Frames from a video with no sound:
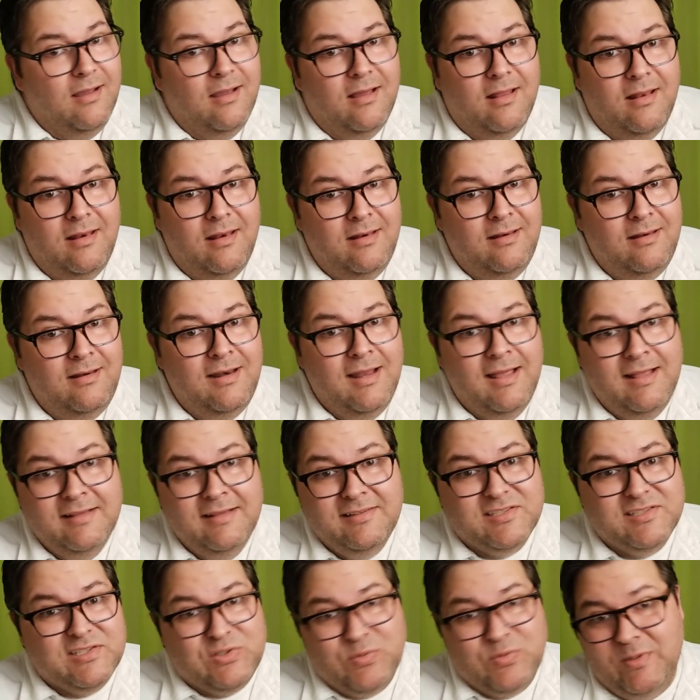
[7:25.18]

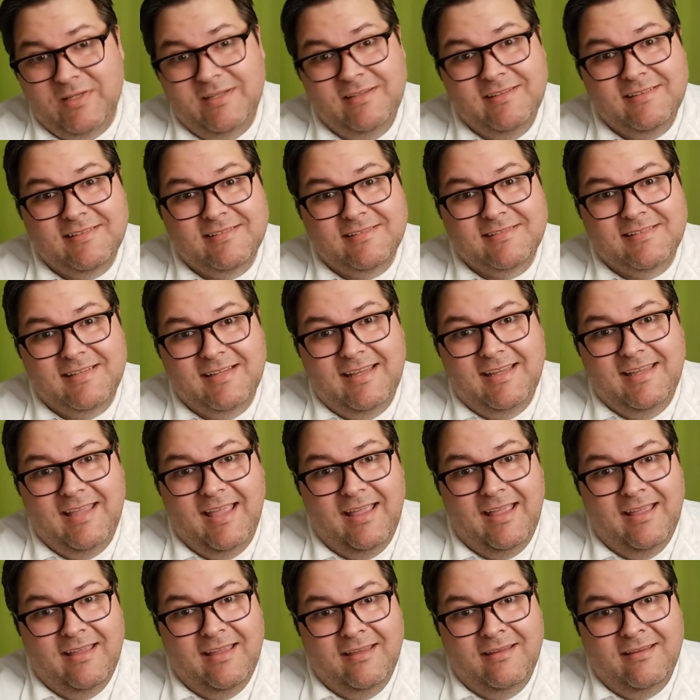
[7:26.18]
Let's twist
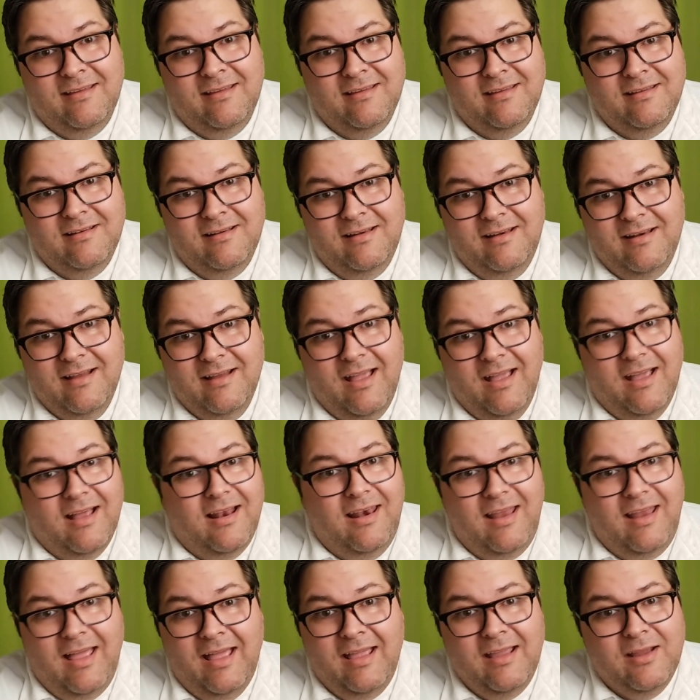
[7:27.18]
again,
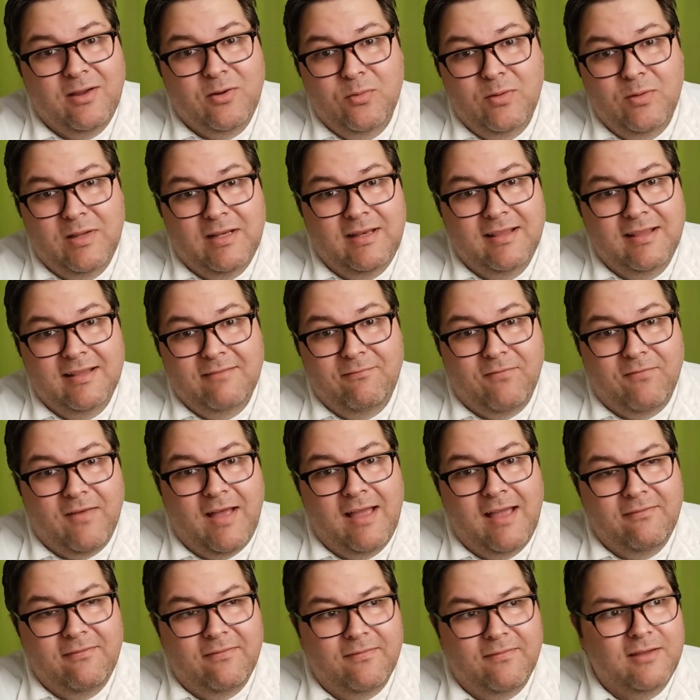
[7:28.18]
like we did
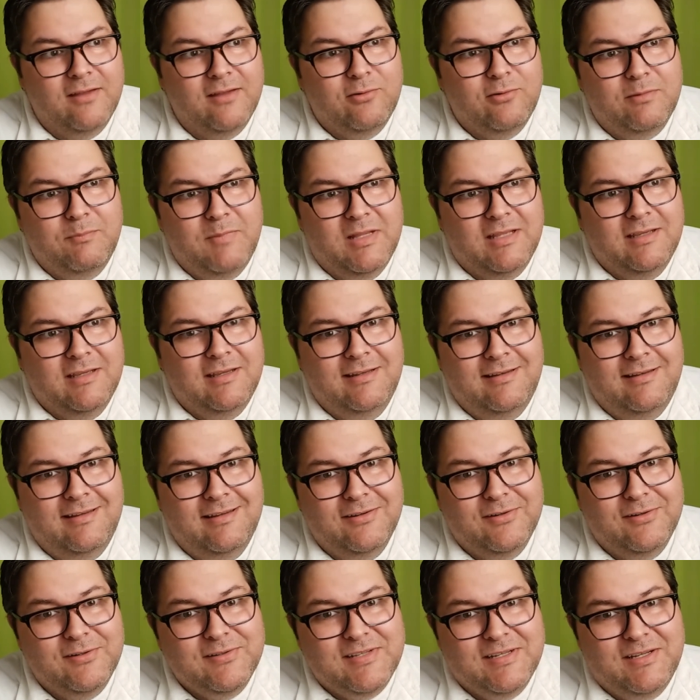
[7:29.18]
500 million
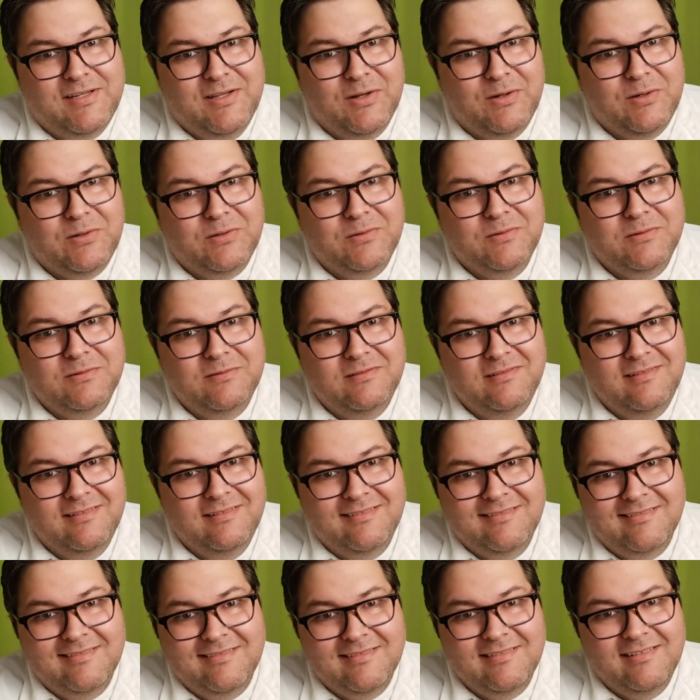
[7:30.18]
years ago.
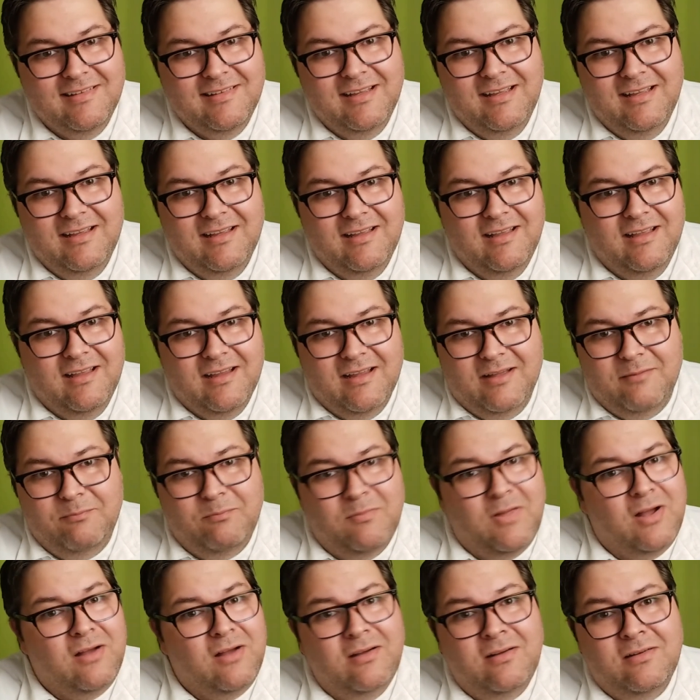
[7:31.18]

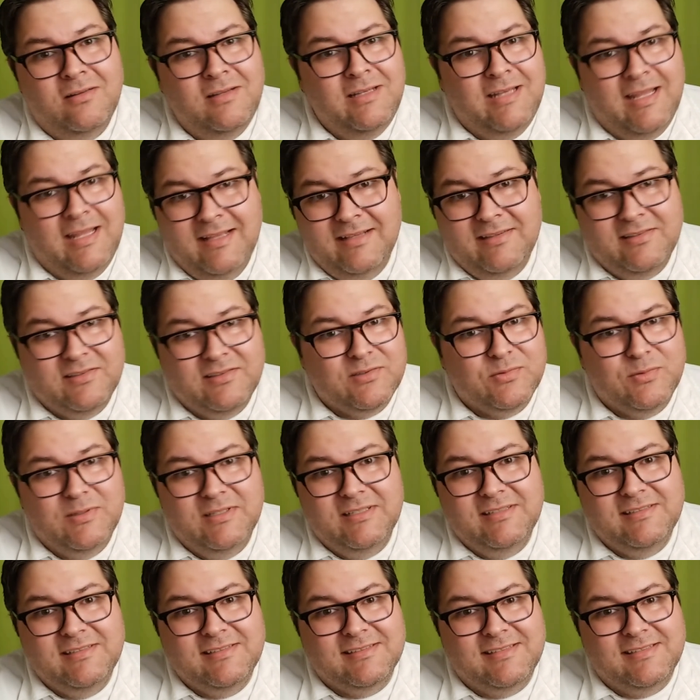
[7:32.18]
Come on, let's
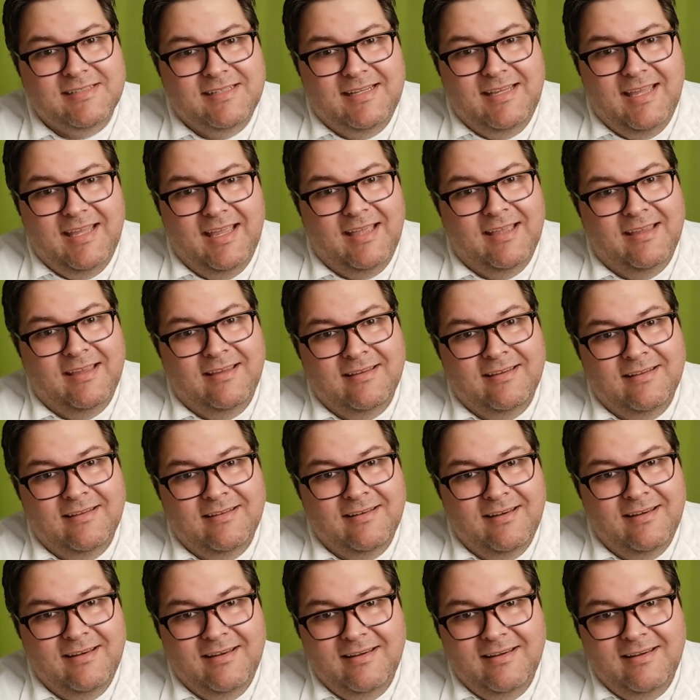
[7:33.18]
twist again,